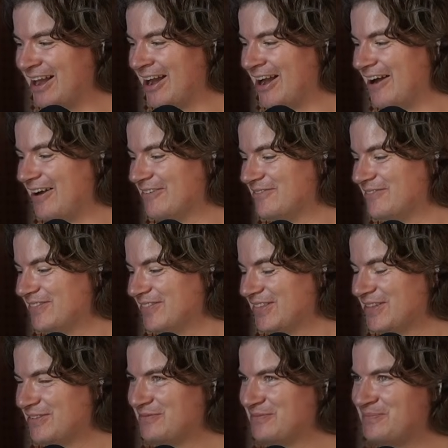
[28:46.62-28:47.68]
Um, um,
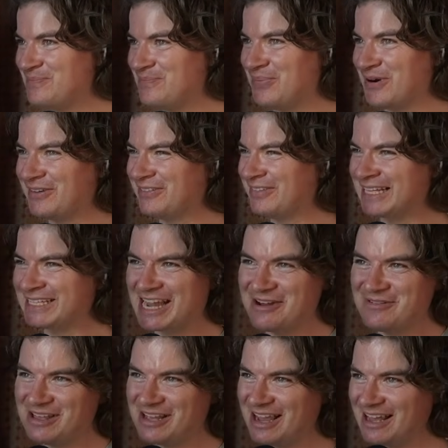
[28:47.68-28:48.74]
but that
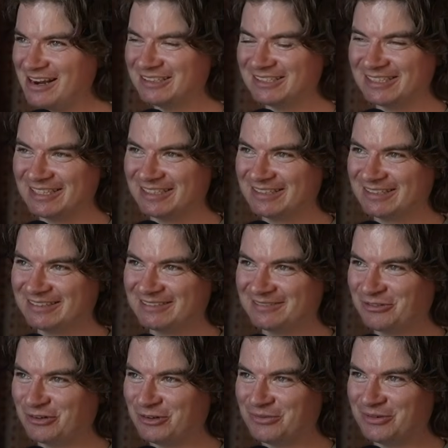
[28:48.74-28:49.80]
time, like, I just like
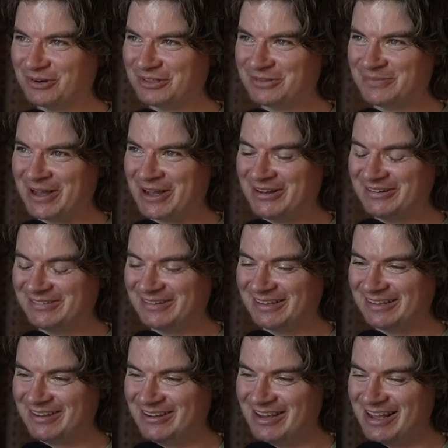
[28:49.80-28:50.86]
told him what I was about, and
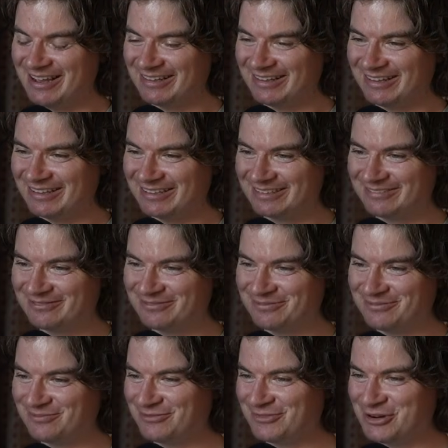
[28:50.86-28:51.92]
like, oh yeah, I like
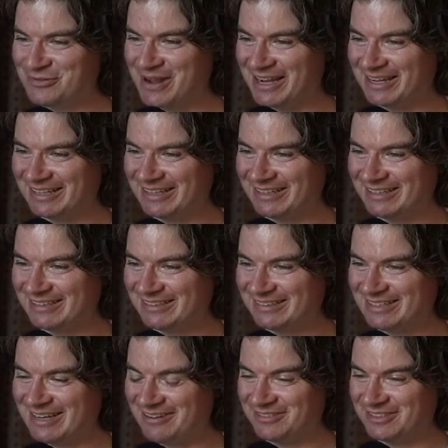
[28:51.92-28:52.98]
road biking and
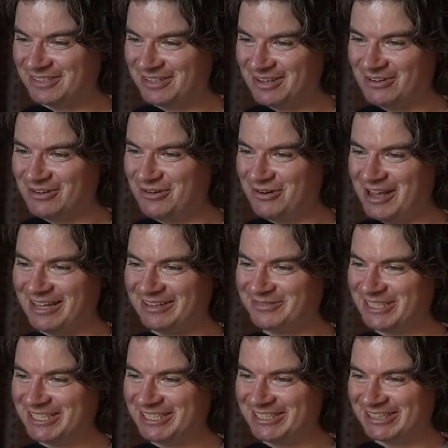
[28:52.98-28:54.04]
stuff. And he's like, oh no way,
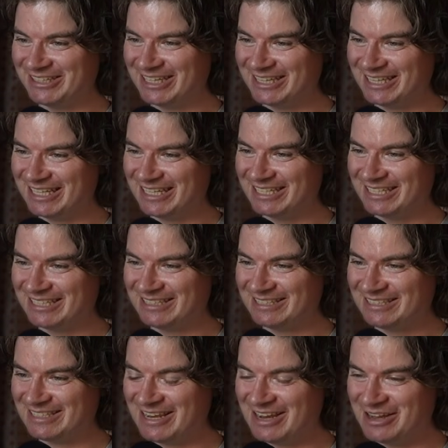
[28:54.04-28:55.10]
me too. And like
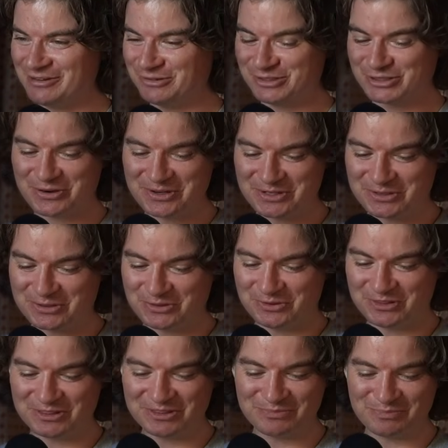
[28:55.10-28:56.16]
he was going
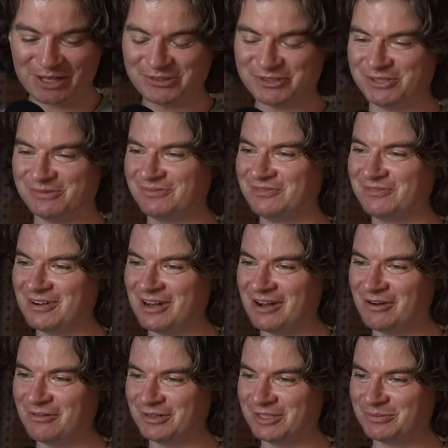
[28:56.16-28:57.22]
to Belgium
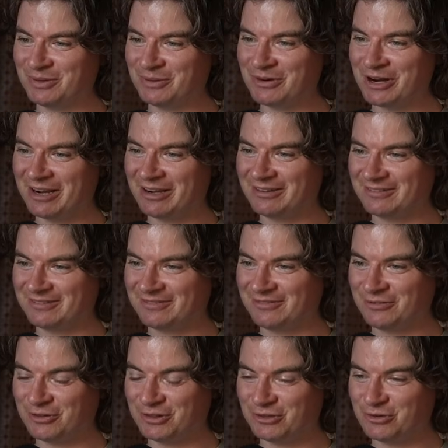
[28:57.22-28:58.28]
over the spring break
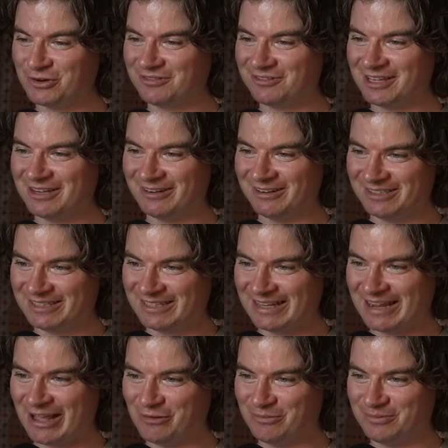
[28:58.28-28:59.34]
for the Tour of Flanders to
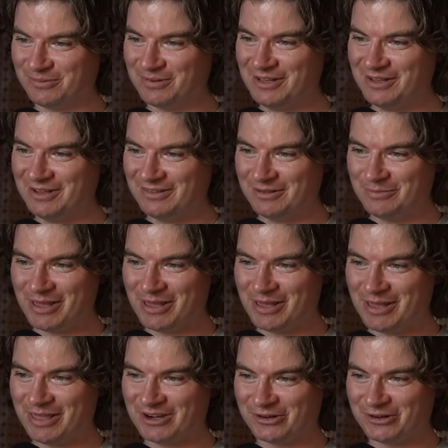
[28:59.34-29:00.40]
like help the
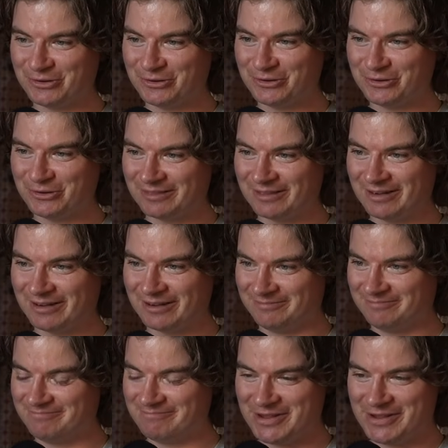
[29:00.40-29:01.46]
Peloton crew with their